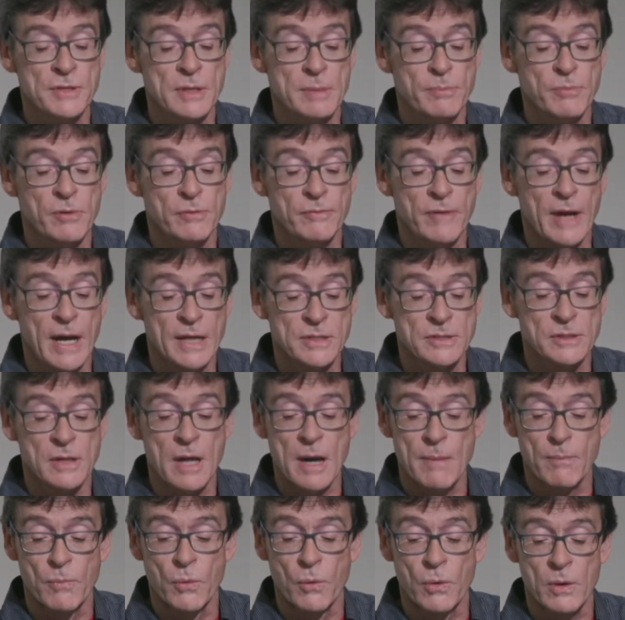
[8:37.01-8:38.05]
that provides a
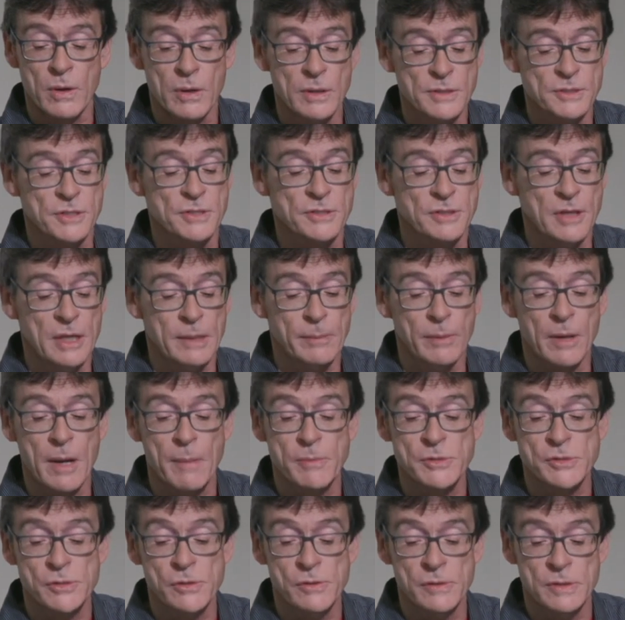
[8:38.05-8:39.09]
lot more sustainable
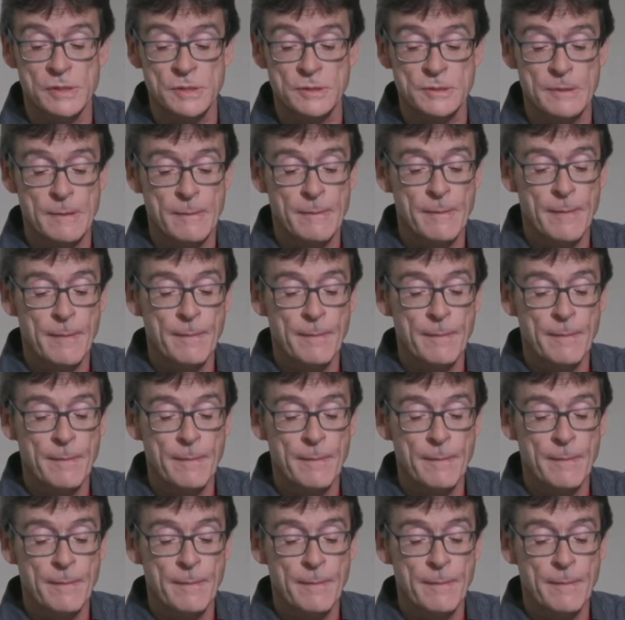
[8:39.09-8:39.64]
opportunities.